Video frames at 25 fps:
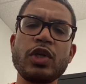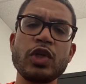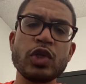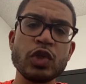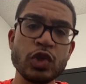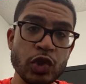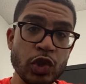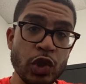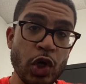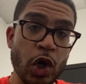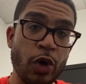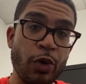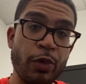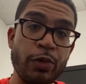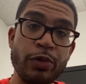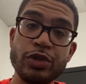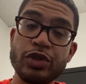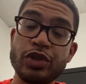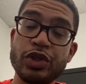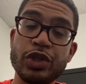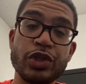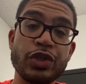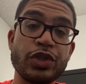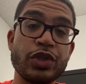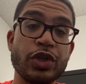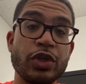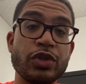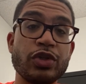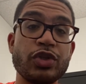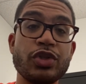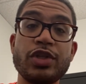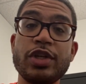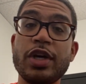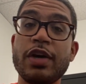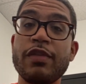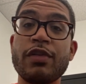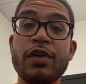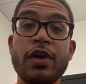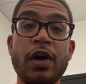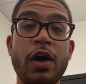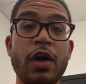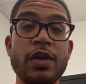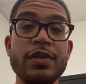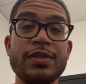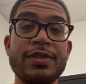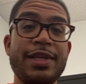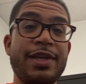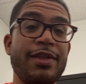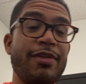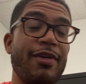So just search Tough
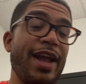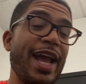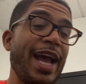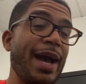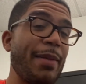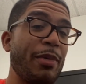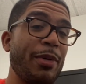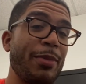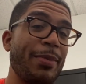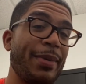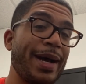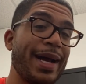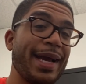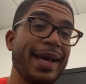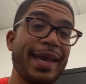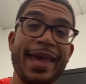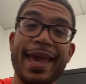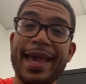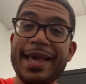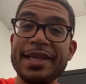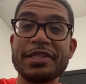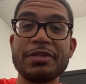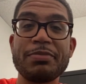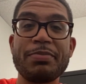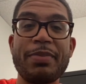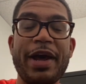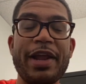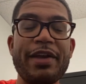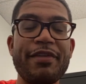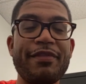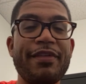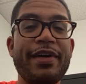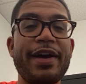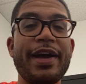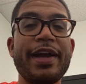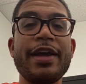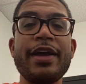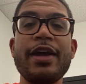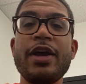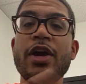Calls in either Apple Podcasts, Spotify,